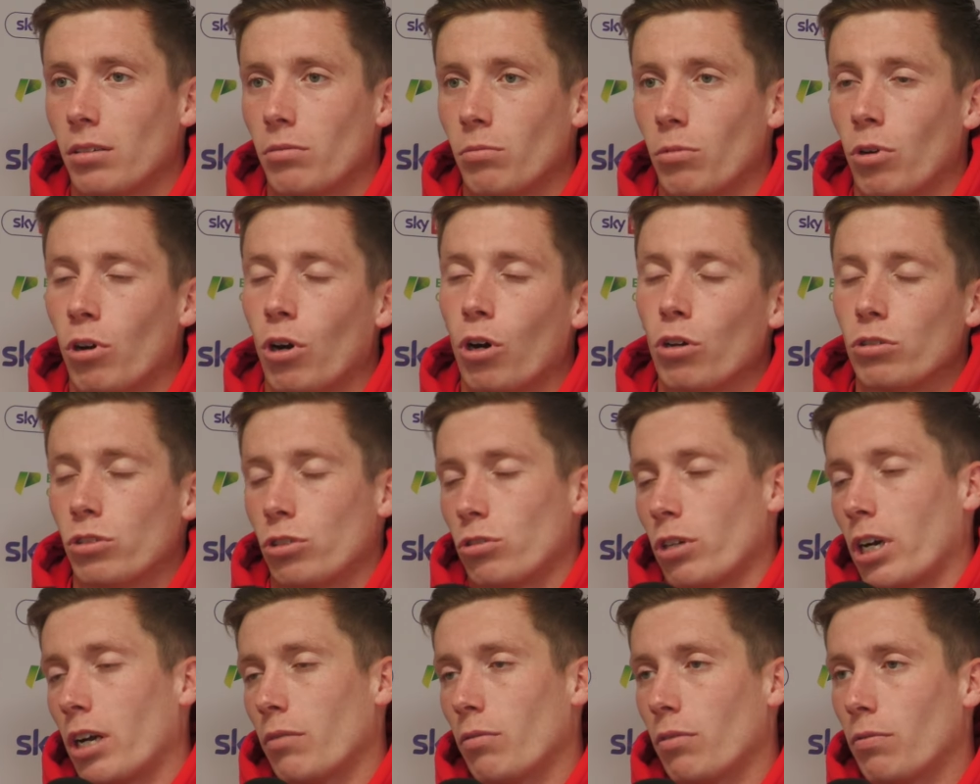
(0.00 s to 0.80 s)
we're all
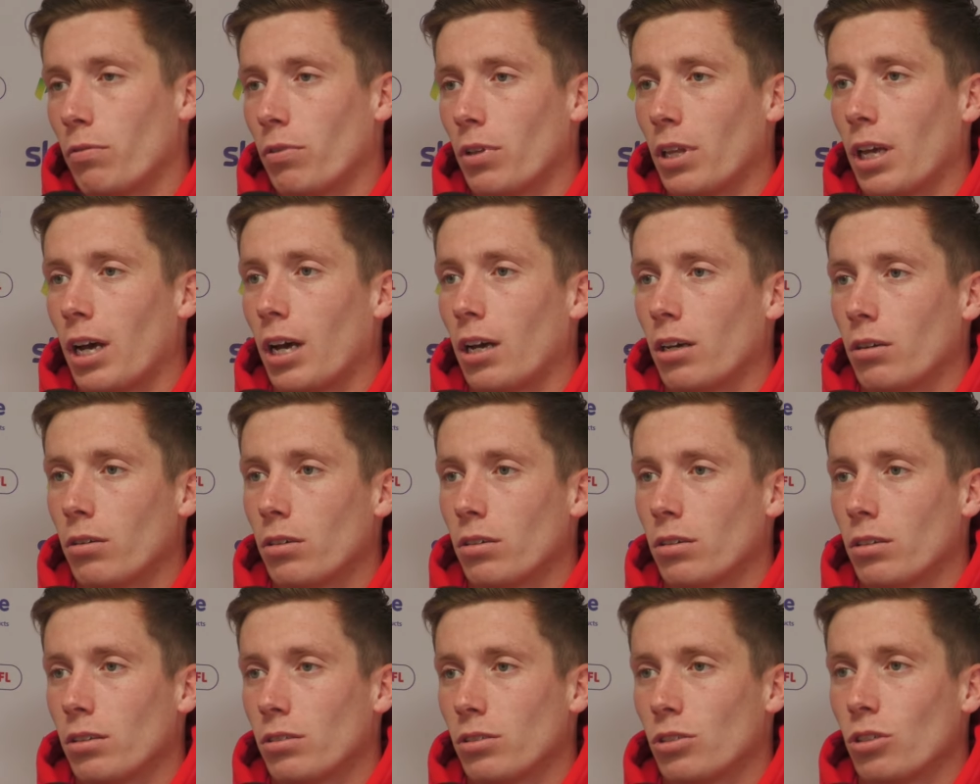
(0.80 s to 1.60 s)
striving for that
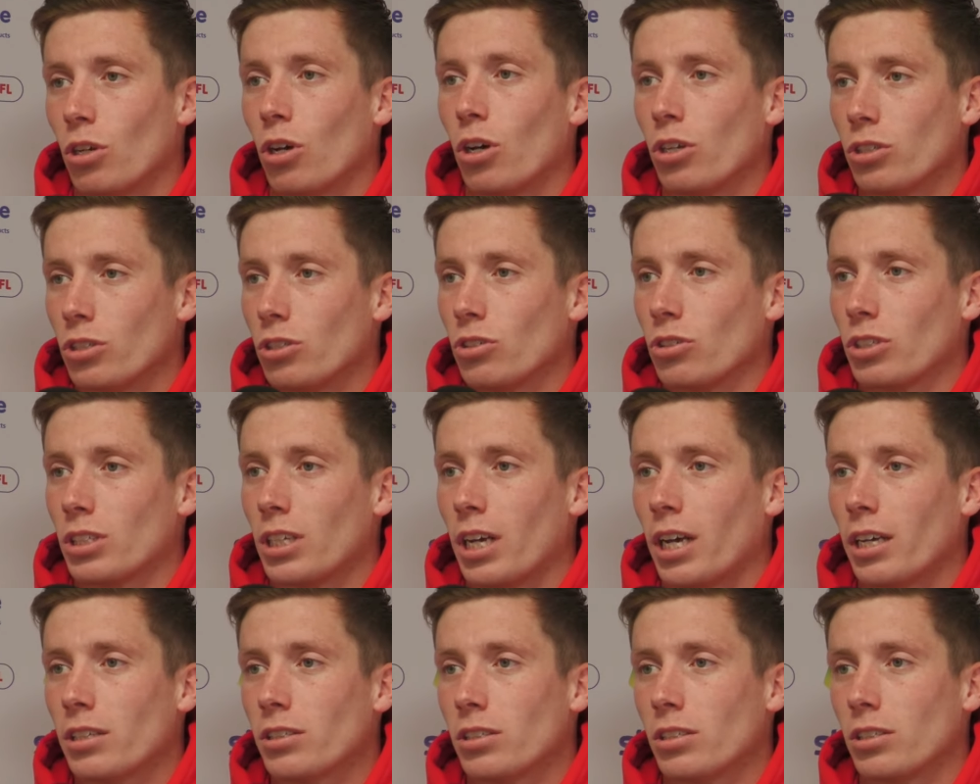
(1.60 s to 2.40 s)
sort of
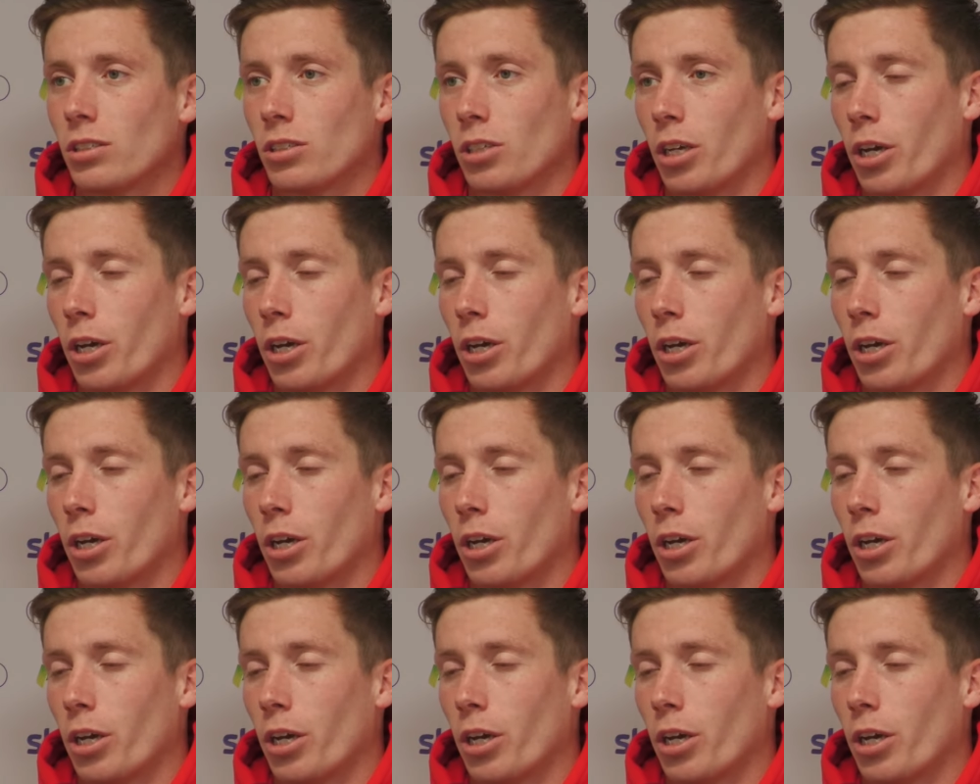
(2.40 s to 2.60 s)
success.